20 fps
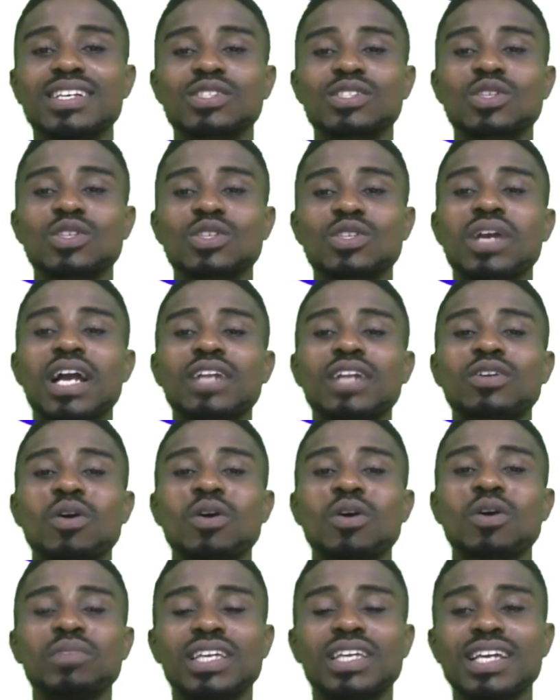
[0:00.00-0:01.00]
so we can
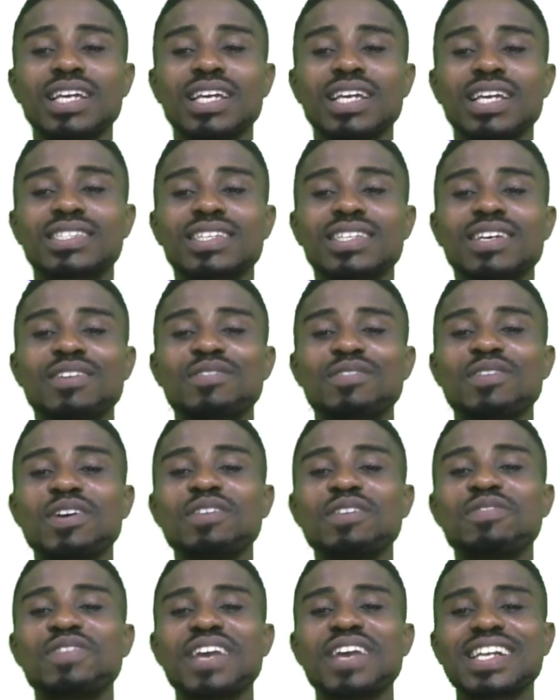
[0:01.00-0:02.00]
communicate for
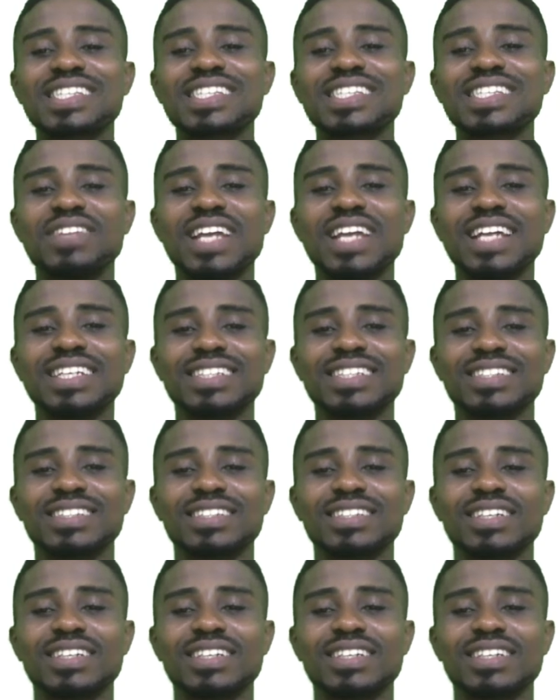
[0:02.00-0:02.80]
effective learning.